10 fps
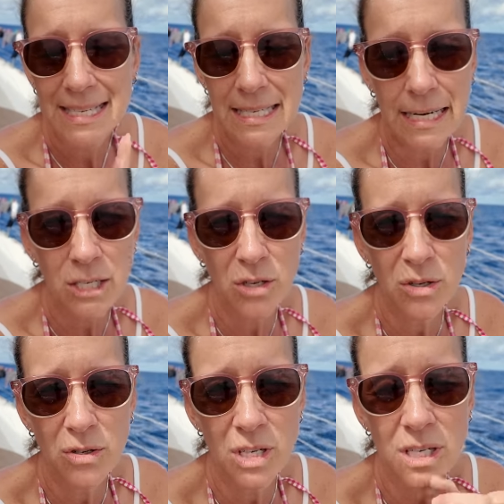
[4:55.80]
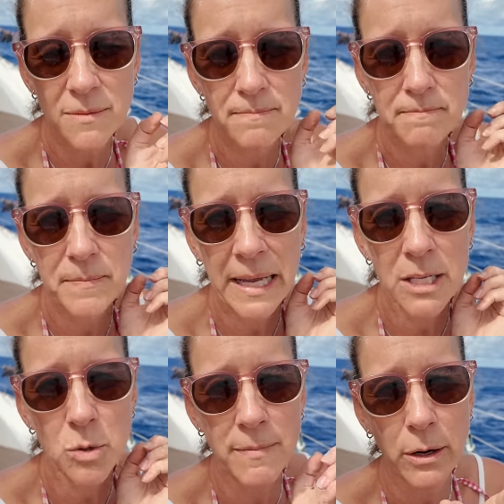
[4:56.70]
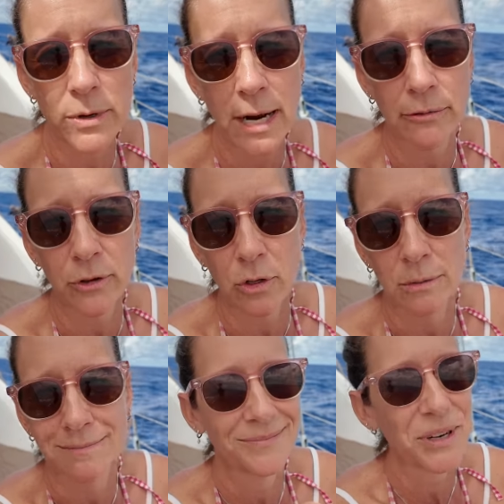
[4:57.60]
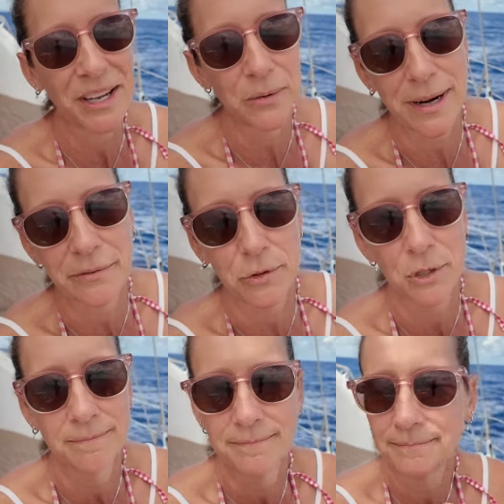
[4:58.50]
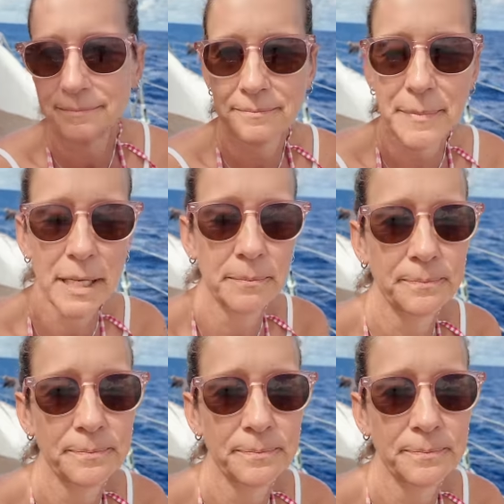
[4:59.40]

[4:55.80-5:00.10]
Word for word: stay tuned because we might run out of fuel. We're not gonna run out of fuel, but